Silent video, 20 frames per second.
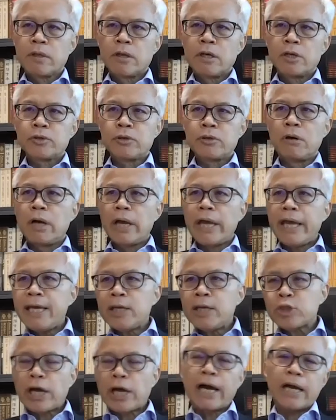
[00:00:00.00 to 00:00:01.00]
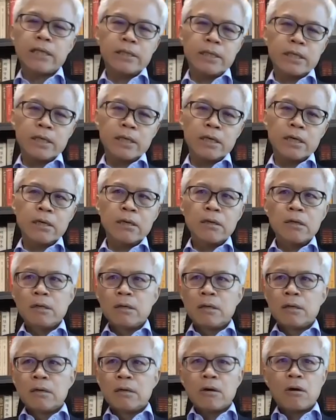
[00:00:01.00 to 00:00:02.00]
So each idea
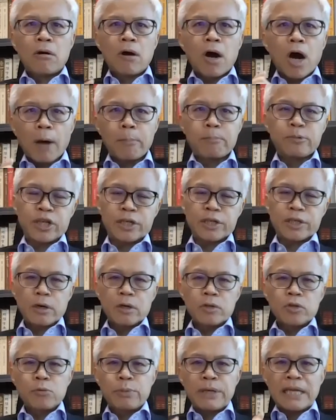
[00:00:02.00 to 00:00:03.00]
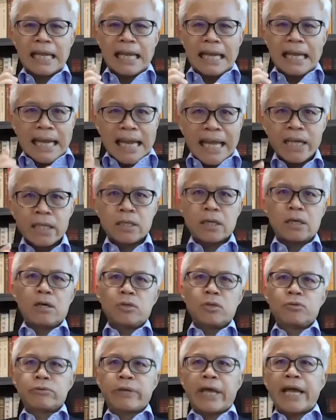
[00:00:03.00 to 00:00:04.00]
or object to be linked
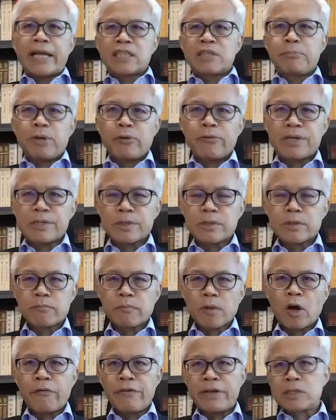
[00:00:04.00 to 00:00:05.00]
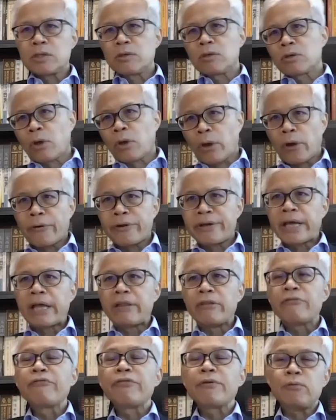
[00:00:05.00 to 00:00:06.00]
to the experience of its current
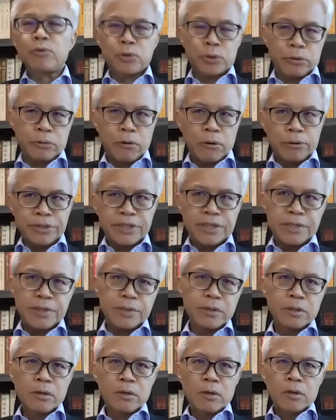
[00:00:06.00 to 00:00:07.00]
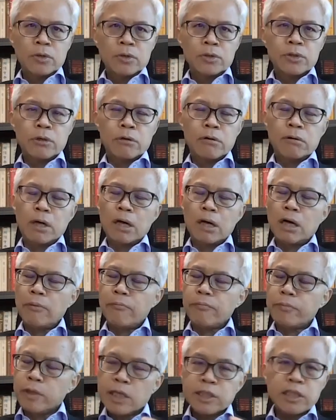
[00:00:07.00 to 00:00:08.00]
and future audience. So
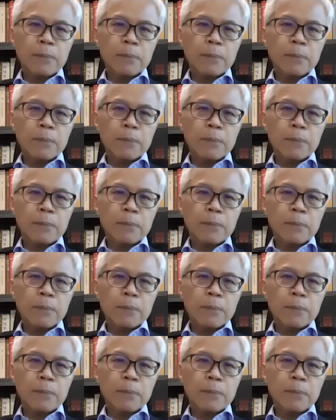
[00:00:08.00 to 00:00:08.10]
this